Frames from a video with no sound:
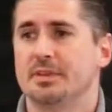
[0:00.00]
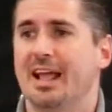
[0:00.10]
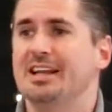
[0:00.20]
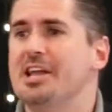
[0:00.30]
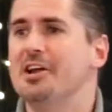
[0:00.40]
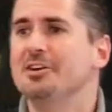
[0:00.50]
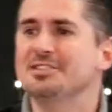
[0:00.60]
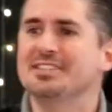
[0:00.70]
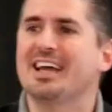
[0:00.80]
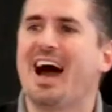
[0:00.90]
And
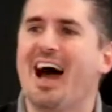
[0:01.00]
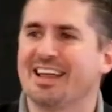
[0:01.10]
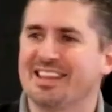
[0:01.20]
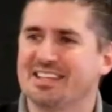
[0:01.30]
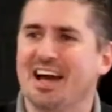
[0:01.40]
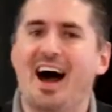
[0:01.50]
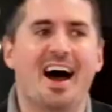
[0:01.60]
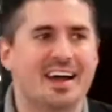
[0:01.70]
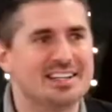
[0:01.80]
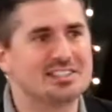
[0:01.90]
here's the guy that
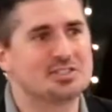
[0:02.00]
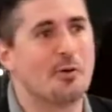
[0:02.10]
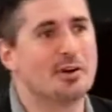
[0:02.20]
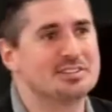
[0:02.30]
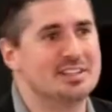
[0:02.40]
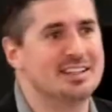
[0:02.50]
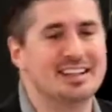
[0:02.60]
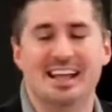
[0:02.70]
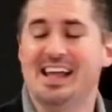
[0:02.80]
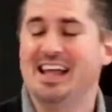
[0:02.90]
God is going...
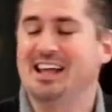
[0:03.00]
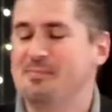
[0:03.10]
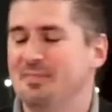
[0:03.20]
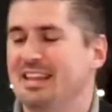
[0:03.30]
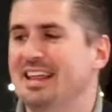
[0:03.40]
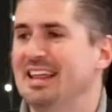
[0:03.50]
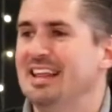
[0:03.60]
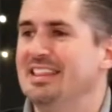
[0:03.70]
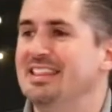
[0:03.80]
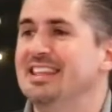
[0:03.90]

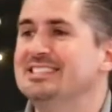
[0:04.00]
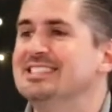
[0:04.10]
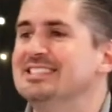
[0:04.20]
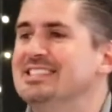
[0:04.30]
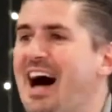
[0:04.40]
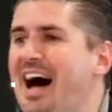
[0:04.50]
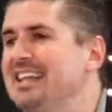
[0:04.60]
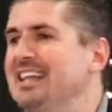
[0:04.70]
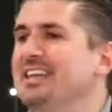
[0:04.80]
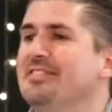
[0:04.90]
This is
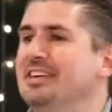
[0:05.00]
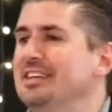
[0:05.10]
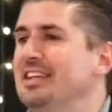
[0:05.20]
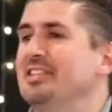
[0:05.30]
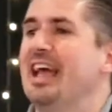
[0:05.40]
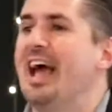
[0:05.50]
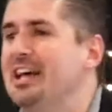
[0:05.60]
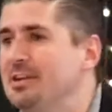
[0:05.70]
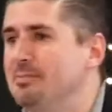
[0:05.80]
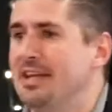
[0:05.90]
not even the
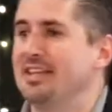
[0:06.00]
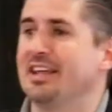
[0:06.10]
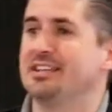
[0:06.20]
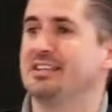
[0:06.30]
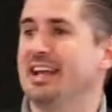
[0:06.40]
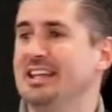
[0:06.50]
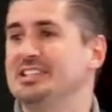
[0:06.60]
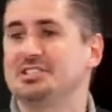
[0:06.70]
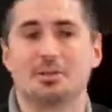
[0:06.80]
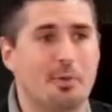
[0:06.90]
enemy that, that
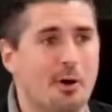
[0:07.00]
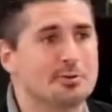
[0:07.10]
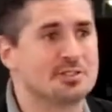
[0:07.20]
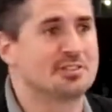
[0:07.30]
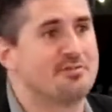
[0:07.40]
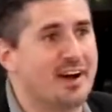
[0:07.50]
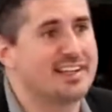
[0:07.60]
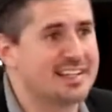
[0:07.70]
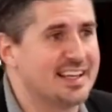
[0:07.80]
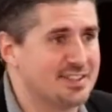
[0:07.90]
he's supposed to
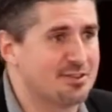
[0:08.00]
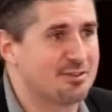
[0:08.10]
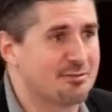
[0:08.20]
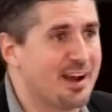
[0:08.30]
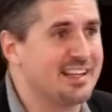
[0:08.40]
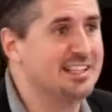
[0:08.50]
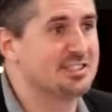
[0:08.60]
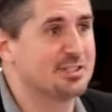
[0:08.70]
fight against, right? He's